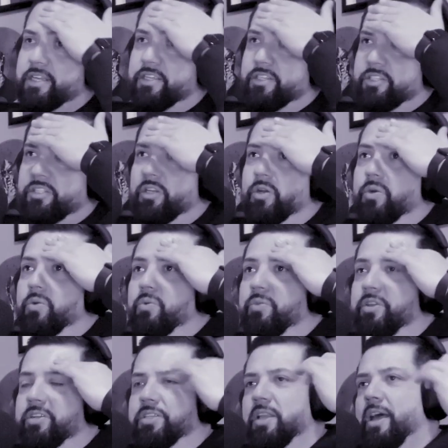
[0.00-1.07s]
So
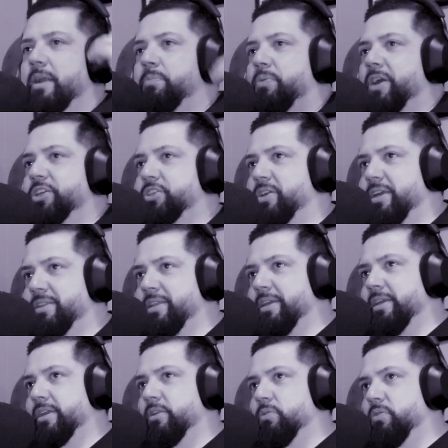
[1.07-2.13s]
there's a lot of pressure, I
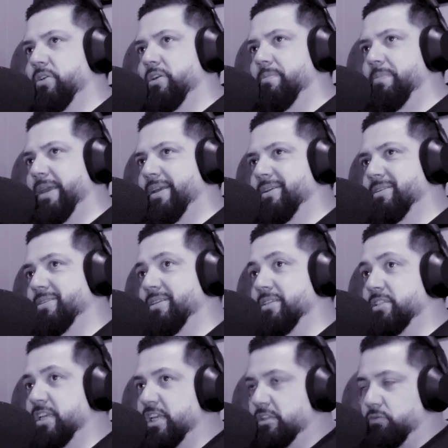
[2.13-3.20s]
think, in order to make a
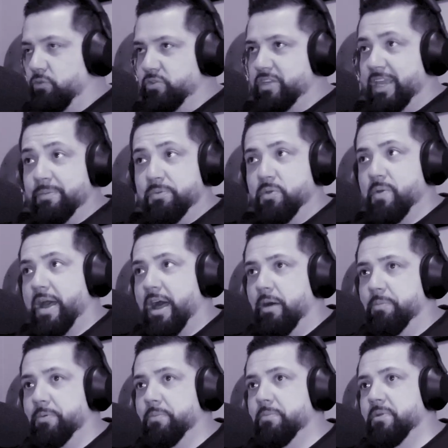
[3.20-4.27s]
successful debut
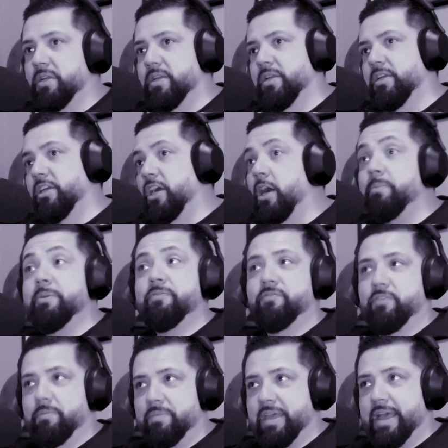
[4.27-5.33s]
album coming
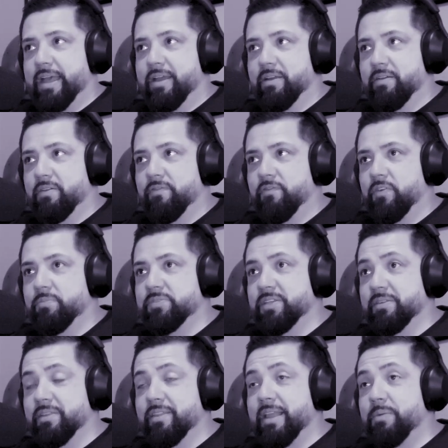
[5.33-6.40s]
from
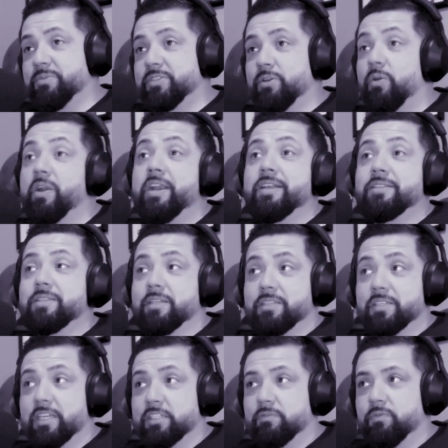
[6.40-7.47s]
something that was already
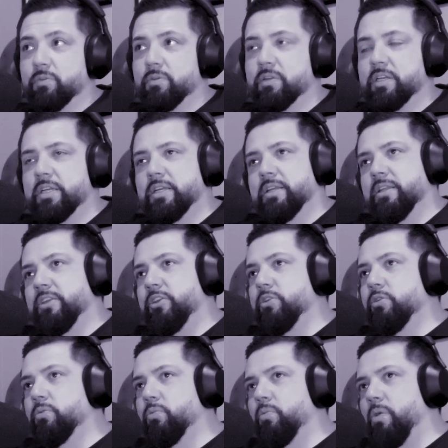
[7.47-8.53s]
successful.
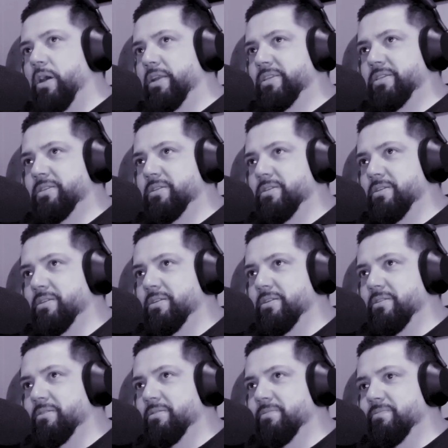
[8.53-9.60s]
You don't want to
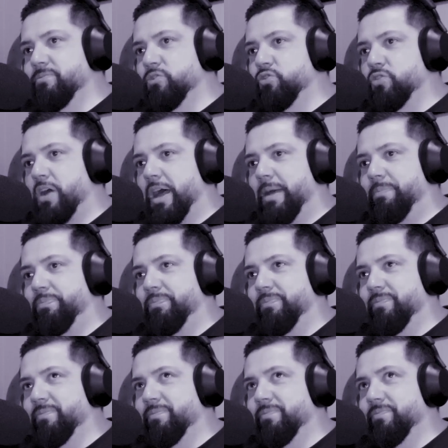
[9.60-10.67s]
drop
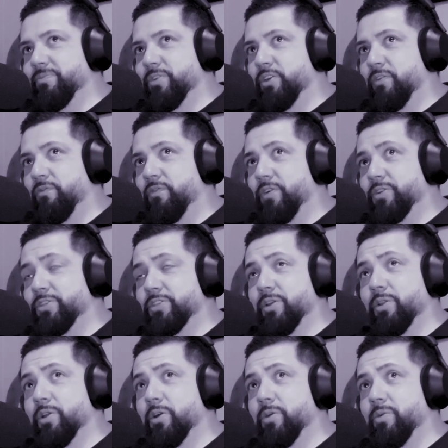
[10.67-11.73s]
your first
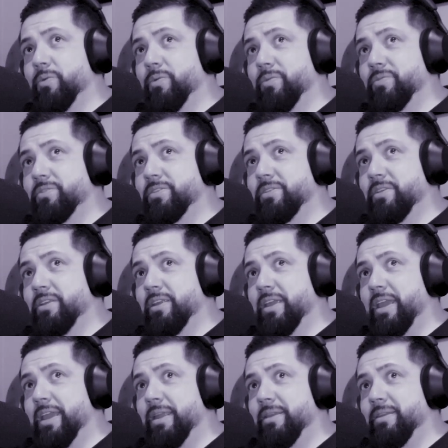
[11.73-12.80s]
solo
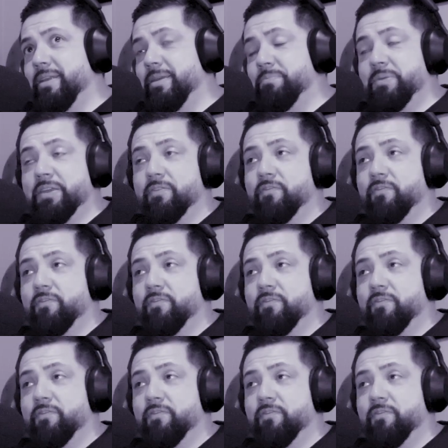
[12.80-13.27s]
and it be a